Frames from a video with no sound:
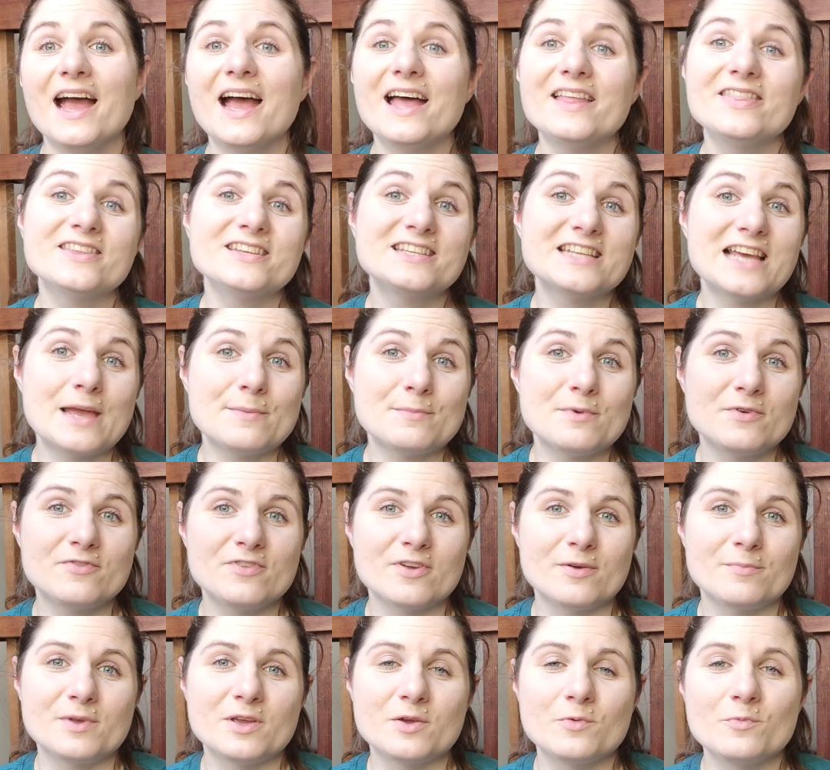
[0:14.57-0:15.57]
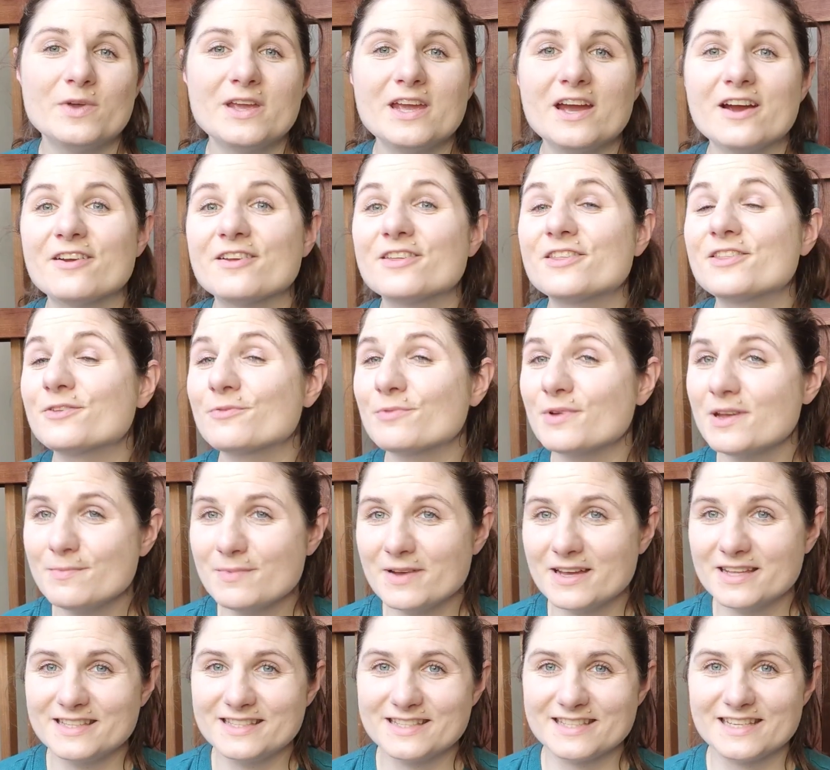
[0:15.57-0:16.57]
At the time of filming, we are three
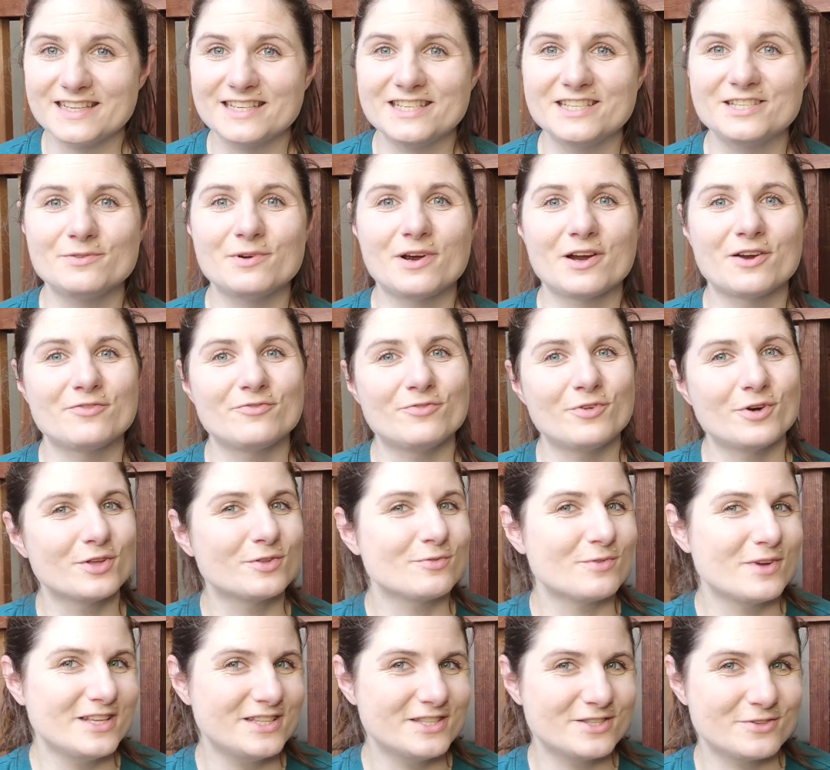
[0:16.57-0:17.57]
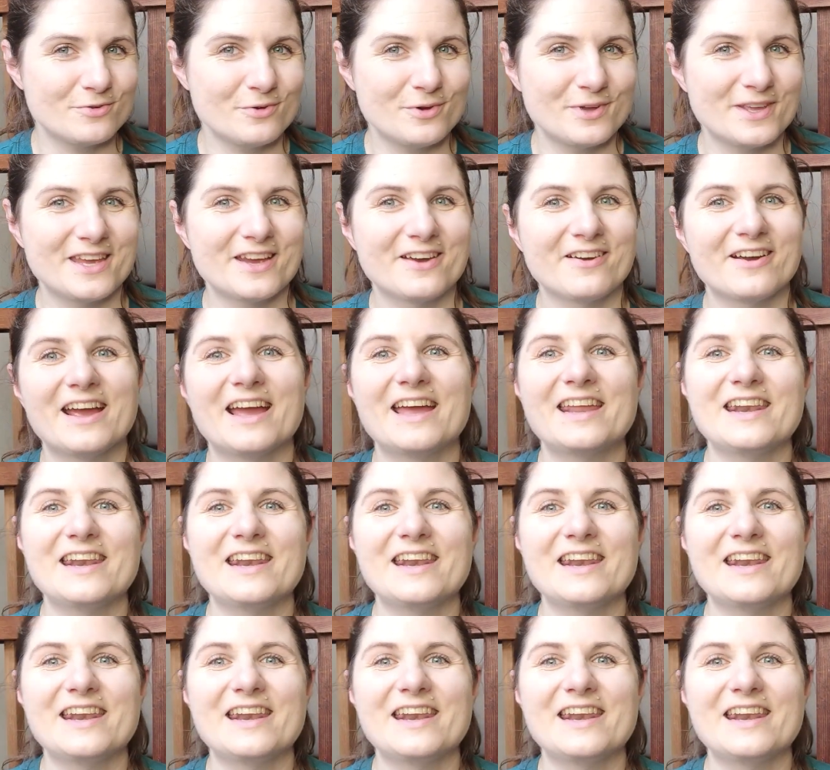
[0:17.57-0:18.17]
months into our fourth grade school year,